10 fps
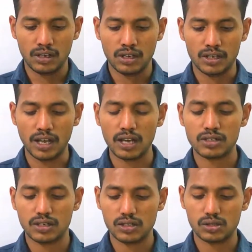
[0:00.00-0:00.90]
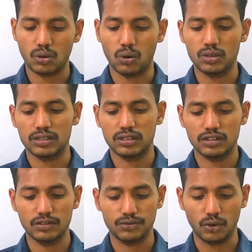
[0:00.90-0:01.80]
Yash scored
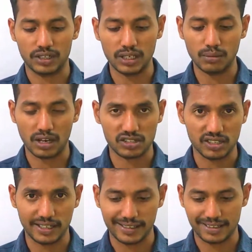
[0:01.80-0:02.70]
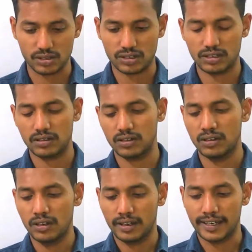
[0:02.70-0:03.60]
40 marks in a test,
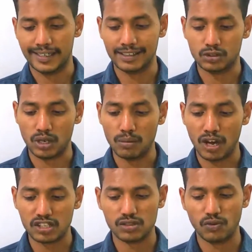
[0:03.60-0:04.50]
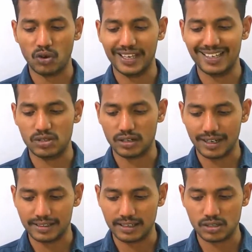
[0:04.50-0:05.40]
getting 3 marks for each
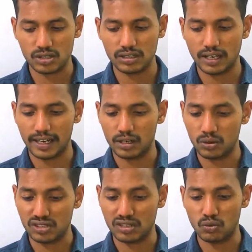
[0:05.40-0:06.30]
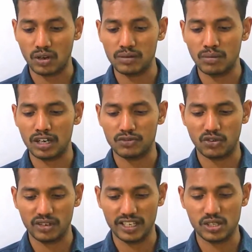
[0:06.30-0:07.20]
right answer and losing 1 mark
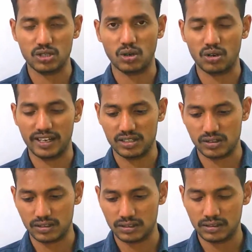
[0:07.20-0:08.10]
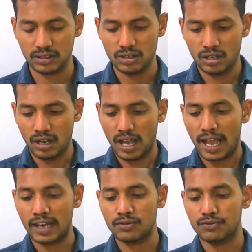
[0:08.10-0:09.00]
for each wrong answer.
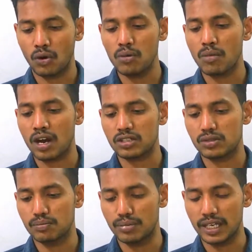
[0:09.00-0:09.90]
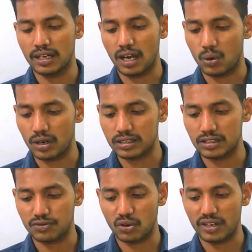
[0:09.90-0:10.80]
Had 4 marks been
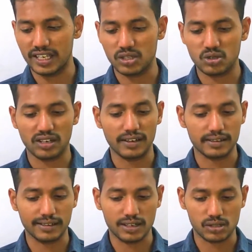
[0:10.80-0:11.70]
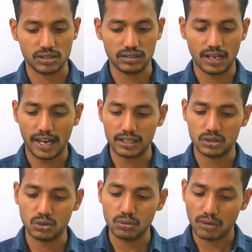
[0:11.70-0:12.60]
awarded for each correct answer and
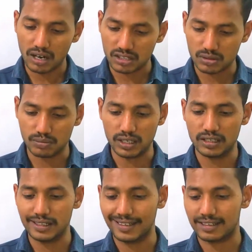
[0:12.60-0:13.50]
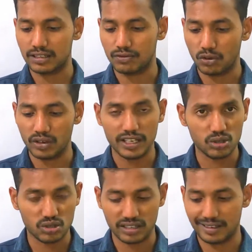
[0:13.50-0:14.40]
2 marks been deducted for
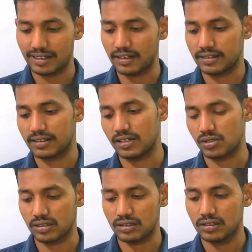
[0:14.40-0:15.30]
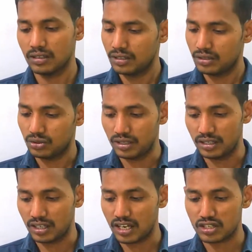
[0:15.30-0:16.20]
each incorrect answer, then
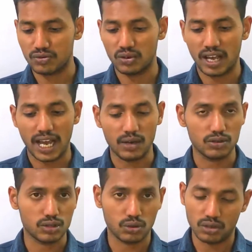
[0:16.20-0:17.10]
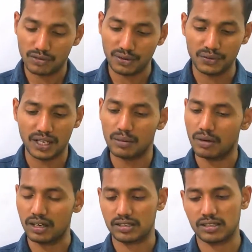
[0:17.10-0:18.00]
Yash would have scored 50
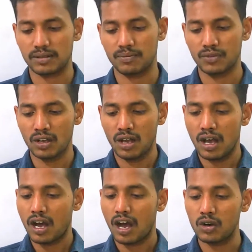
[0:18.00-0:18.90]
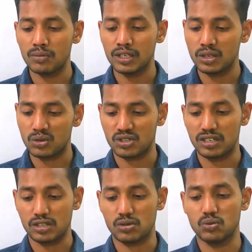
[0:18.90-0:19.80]
marks. How many
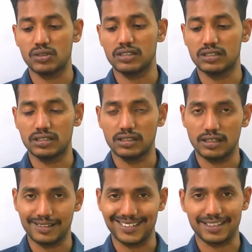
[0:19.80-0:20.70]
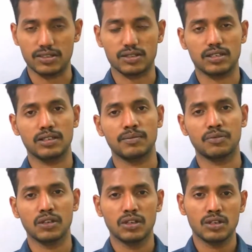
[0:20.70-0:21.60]
questions were there in the test?
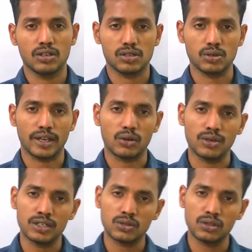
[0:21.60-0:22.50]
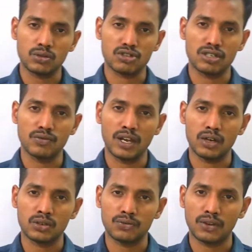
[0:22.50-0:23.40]
So according to the question, we
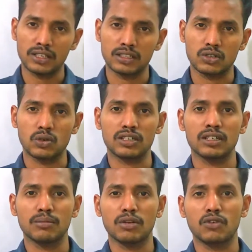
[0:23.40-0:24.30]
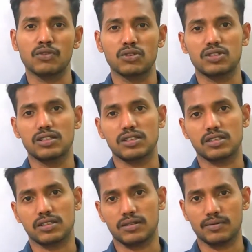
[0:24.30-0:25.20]
have to find the total number of
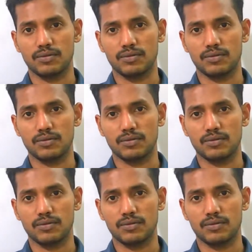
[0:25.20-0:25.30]
questions